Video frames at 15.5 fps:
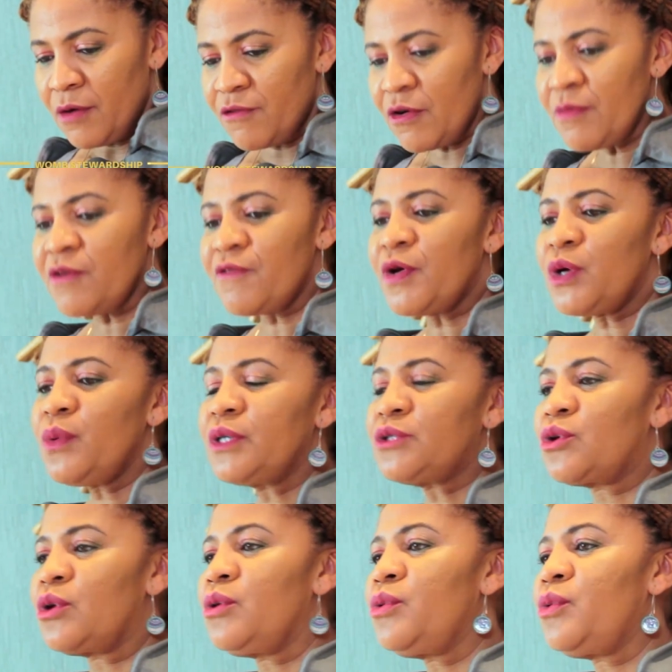From the very
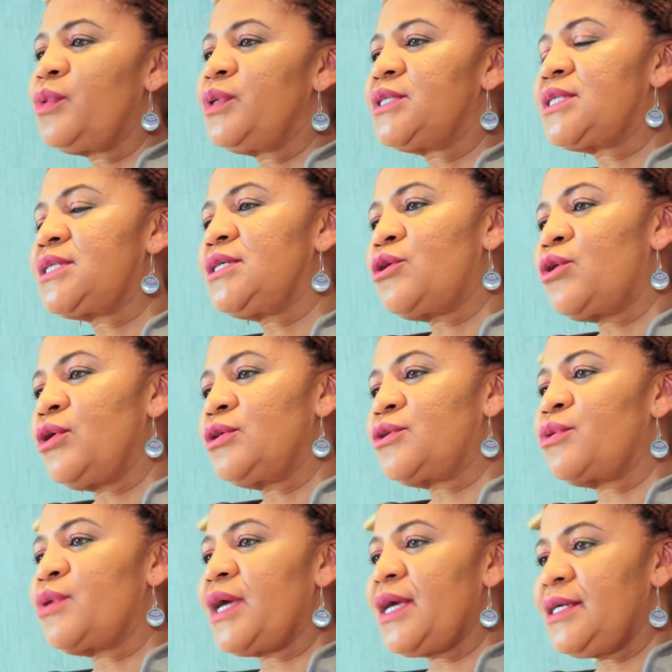word go, we see
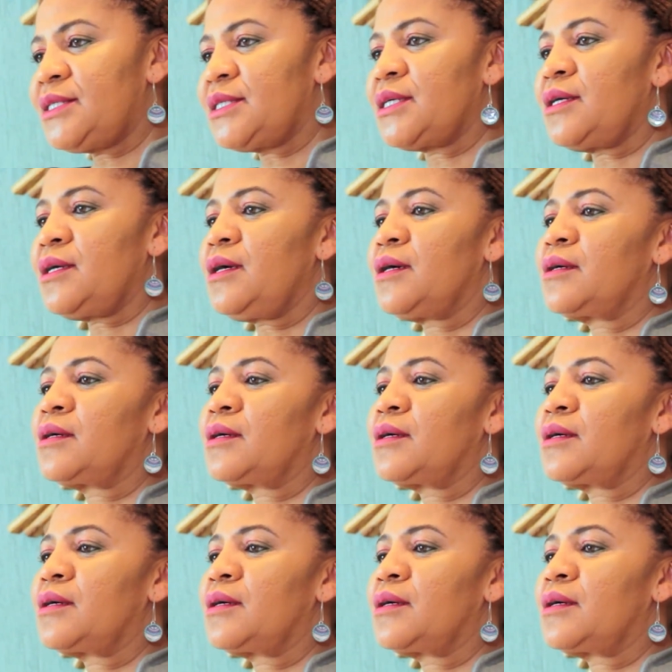God creating,